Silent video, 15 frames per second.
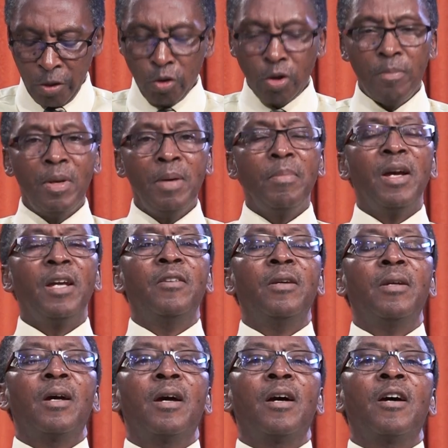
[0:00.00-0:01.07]
You remember in
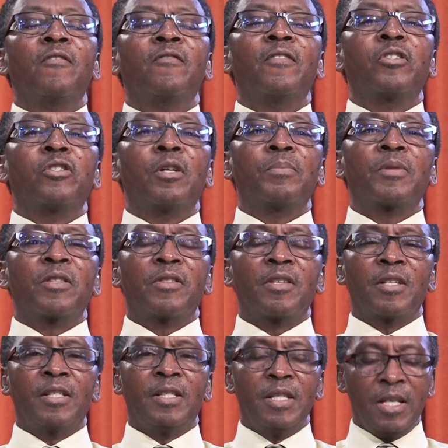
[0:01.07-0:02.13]
chapter
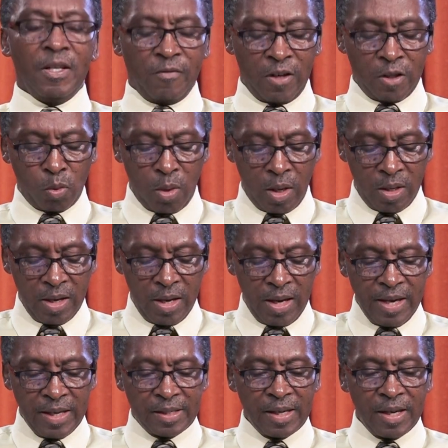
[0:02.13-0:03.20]
13, verse 1,
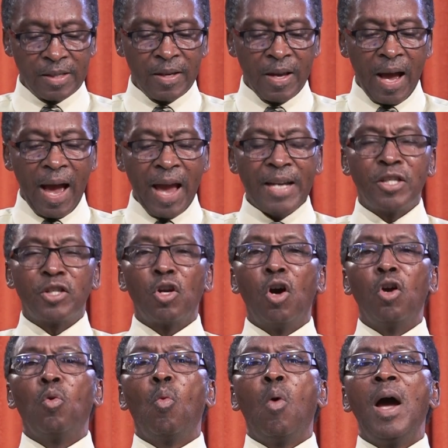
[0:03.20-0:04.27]
he says, I
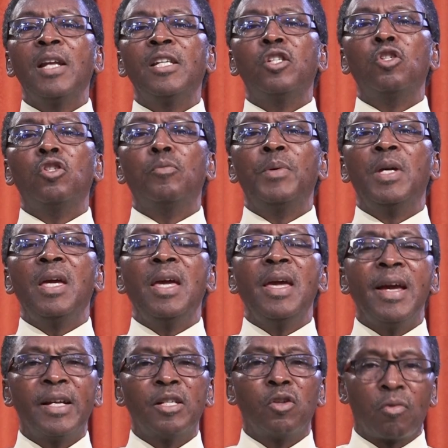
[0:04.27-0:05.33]
don't want you to be
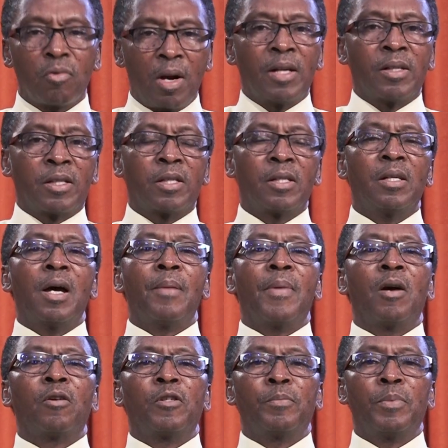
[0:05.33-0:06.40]
ignorant
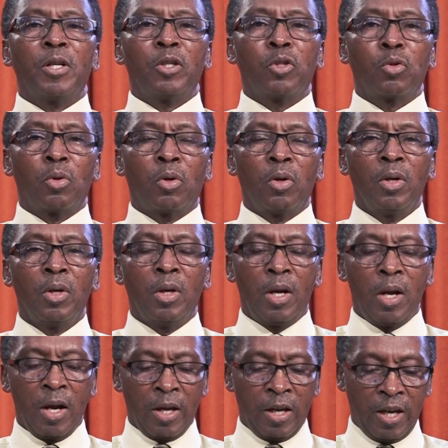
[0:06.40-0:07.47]
about spiritual
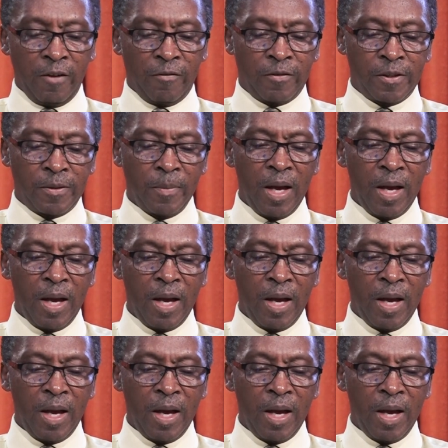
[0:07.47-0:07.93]
gifts.